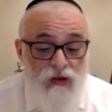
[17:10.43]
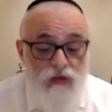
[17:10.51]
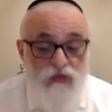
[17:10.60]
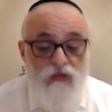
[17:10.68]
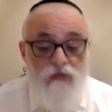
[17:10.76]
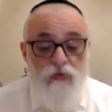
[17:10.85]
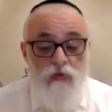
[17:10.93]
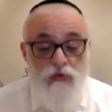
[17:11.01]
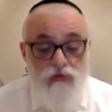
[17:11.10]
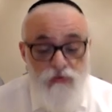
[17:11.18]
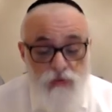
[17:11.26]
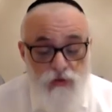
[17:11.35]
So the
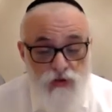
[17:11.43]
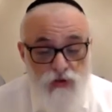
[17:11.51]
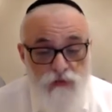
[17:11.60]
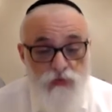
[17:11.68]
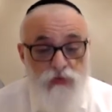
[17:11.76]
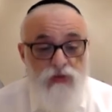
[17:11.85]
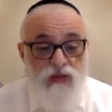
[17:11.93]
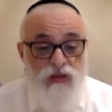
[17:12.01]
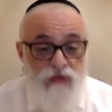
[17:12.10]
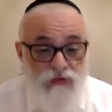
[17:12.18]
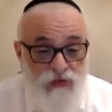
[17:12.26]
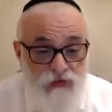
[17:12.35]
beautiful moshel brought in
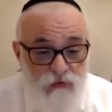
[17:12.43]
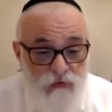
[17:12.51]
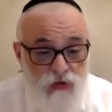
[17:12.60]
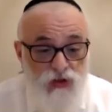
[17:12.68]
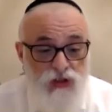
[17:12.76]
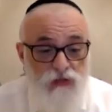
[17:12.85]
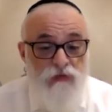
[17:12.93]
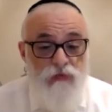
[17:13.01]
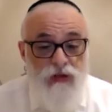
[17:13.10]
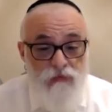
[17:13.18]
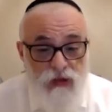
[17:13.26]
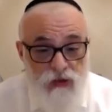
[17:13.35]
samach vav ha-moshel
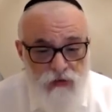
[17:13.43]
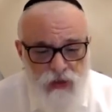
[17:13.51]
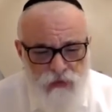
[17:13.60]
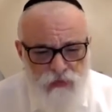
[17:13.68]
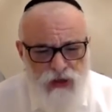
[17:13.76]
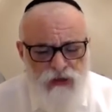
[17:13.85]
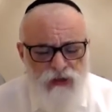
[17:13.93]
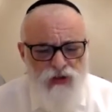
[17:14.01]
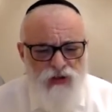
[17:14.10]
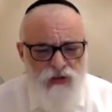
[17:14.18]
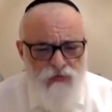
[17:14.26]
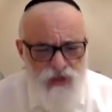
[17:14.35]
b'ben melech to explain to
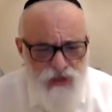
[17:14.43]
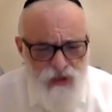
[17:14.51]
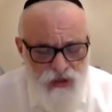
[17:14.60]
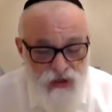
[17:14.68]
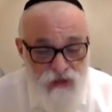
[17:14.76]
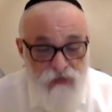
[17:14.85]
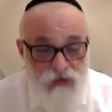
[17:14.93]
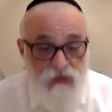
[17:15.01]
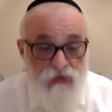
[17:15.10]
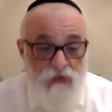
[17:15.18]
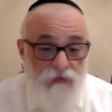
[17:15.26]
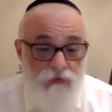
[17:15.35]
neshama shlichas
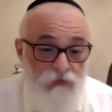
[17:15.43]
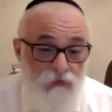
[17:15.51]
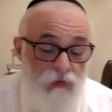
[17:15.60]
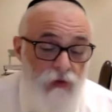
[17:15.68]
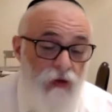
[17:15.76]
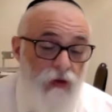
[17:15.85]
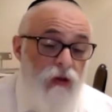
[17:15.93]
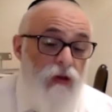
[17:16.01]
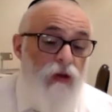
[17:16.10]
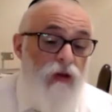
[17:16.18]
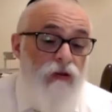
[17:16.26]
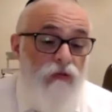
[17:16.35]
lamata.
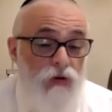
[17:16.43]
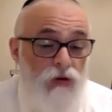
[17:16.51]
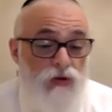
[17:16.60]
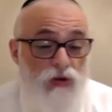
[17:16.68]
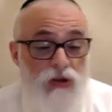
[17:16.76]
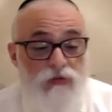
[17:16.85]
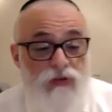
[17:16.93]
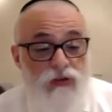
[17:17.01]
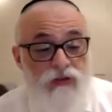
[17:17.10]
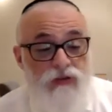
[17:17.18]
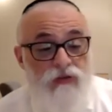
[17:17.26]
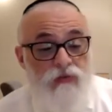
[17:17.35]
The moshel of
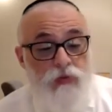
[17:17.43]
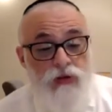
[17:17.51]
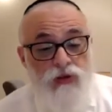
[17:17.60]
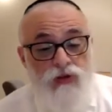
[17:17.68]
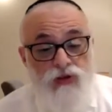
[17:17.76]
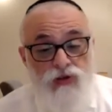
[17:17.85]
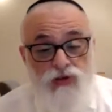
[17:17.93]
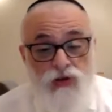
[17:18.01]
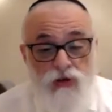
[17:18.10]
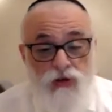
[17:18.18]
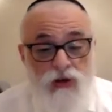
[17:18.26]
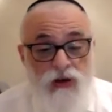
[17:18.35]
the prince
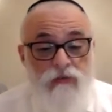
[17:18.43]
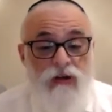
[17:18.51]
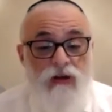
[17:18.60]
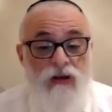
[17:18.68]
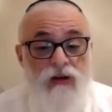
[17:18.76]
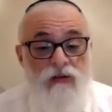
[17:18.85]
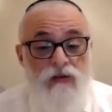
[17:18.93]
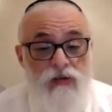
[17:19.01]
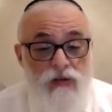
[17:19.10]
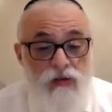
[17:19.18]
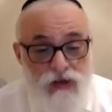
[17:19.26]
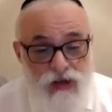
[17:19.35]
shesholchi ha-melech
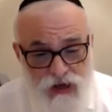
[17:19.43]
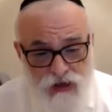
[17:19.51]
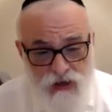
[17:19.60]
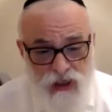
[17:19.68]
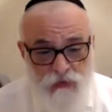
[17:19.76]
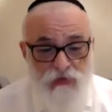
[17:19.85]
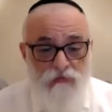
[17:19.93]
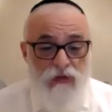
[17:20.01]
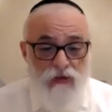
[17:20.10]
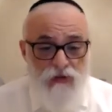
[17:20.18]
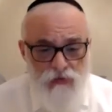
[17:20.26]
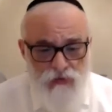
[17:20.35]
harchek
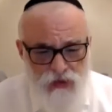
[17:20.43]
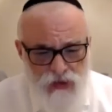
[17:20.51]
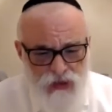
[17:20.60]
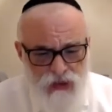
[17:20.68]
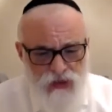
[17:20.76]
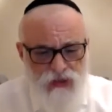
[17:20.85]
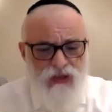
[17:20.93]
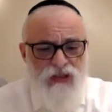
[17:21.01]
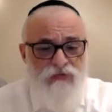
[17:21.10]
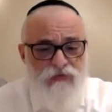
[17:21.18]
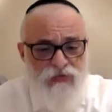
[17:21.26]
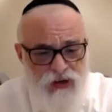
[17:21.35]
mimeno, the king sends
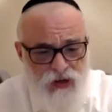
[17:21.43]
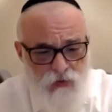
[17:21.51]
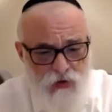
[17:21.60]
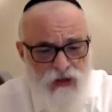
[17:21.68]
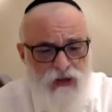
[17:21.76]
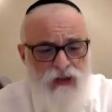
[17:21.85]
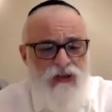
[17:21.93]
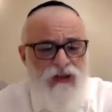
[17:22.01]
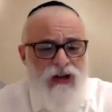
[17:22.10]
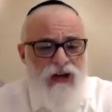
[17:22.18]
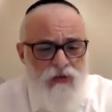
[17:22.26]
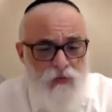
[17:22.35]
him far away kedei
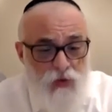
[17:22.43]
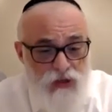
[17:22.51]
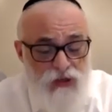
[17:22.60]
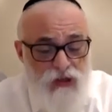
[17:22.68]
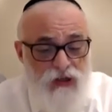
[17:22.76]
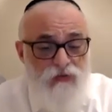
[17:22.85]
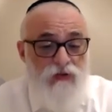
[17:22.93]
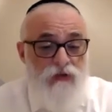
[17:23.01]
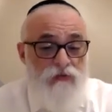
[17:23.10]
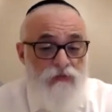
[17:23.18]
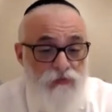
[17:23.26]
lagal. What's the kavanah?